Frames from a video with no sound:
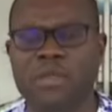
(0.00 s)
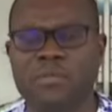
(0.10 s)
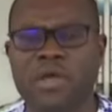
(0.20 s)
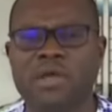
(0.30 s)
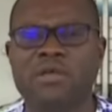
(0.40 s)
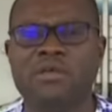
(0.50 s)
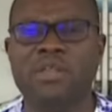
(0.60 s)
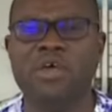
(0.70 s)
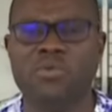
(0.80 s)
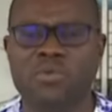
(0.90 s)
The
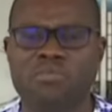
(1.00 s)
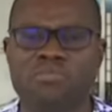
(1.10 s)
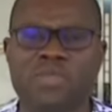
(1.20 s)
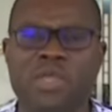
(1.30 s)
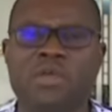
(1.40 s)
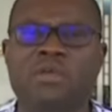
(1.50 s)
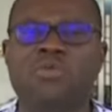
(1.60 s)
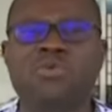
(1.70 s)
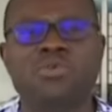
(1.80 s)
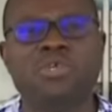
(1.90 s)
second and third
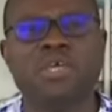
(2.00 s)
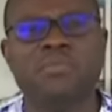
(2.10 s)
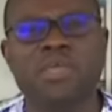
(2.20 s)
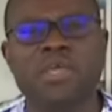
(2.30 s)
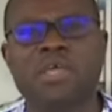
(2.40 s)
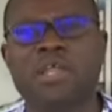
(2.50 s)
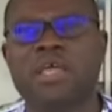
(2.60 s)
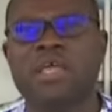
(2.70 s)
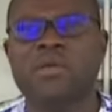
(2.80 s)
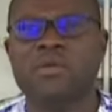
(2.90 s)
decrees concern the
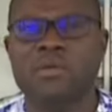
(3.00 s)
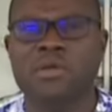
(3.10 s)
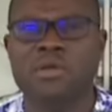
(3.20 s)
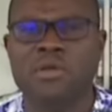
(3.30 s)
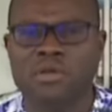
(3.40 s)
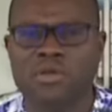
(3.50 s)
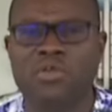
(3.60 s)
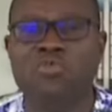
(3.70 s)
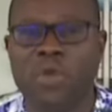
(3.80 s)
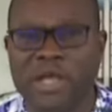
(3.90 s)
application of the law on
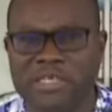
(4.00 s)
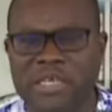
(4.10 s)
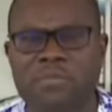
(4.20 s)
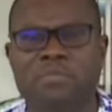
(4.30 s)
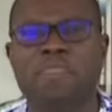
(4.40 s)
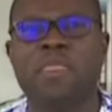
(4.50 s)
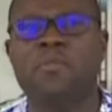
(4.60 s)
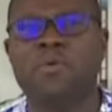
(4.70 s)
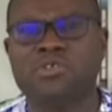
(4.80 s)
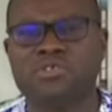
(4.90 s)
public procurement
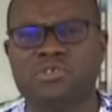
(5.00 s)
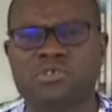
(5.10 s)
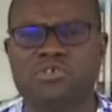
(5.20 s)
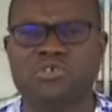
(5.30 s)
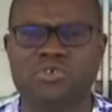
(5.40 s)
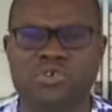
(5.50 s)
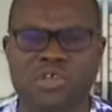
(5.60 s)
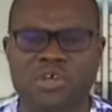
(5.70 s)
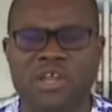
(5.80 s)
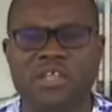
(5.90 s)
adopted by the
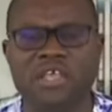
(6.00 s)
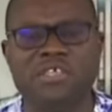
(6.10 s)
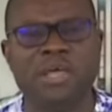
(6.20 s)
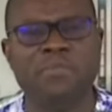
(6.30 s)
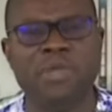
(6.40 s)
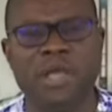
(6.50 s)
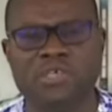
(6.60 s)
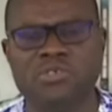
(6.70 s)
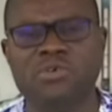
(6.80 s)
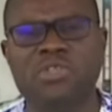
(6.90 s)
Transitional Legislative
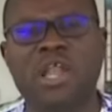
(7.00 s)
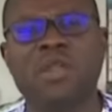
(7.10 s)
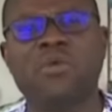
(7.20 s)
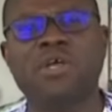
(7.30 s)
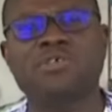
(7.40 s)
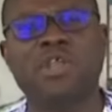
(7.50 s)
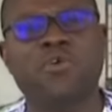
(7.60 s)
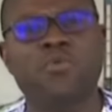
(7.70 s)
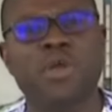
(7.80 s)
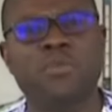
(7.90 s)
Assembly.
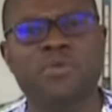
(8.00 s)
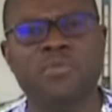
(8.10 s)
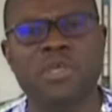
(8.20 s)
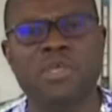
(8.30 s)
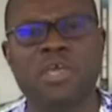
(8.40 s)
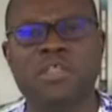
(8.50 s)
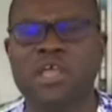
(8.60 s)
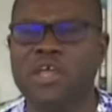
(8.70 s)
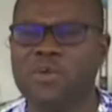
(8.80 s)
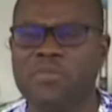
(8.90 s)
This law brings
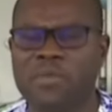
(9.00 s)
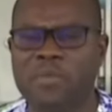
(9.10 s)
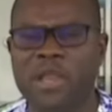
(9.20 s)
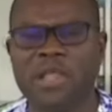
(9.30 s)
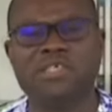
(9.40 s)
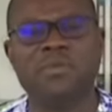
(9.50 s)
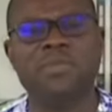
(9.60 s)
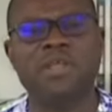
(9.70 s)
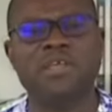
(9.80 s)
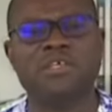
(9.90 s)
a number of
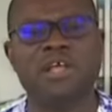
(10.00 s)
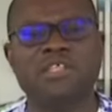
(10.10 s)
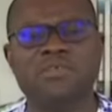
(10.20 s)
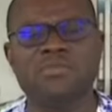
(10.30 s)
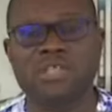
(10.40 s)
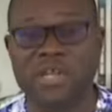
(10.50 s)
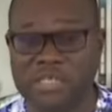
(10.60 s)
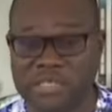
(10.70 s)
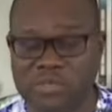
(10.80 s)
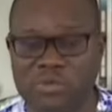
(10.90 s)
innovations, notably in
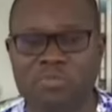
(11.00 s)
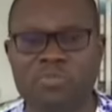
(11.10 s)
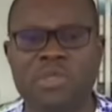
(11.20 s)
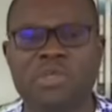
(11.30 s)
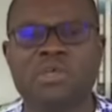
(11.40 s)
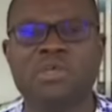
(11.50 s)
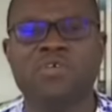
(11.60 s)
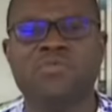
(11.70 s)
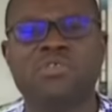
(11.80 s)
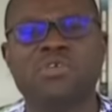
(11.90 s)
terms of
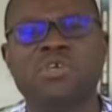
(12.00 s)
transparency.